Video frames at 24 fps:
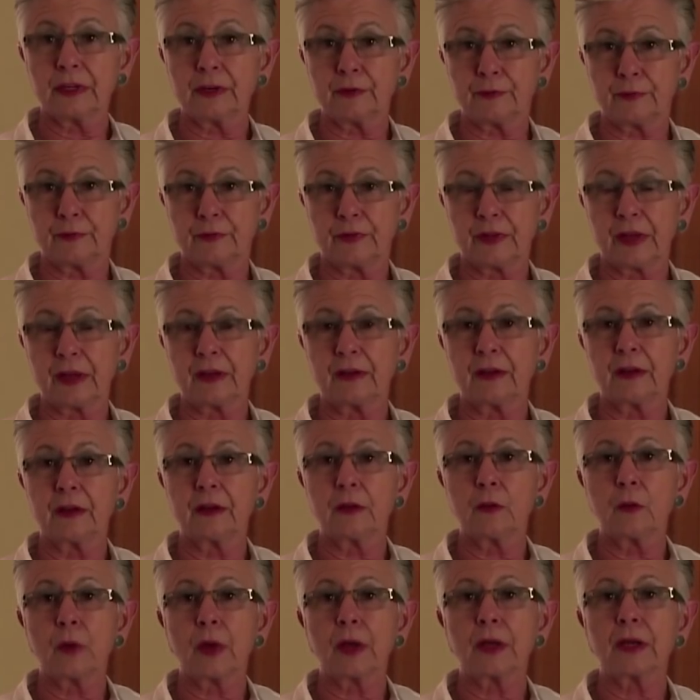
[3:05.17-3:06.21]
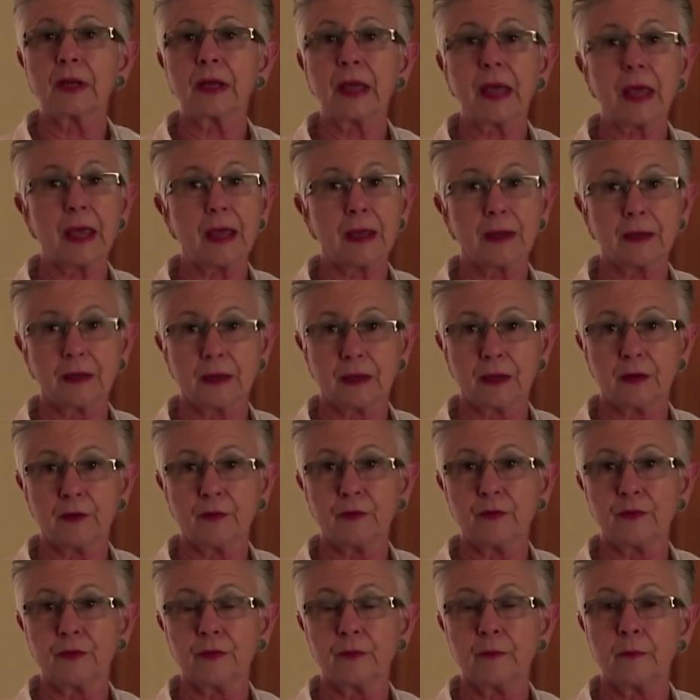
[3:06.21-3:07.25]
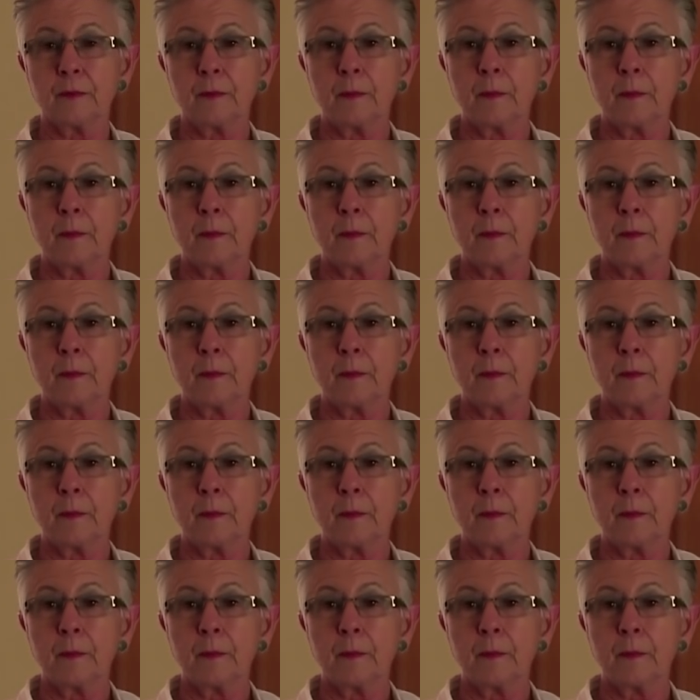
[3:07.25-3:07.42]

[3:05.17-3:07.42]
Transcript: gift that anyone can give.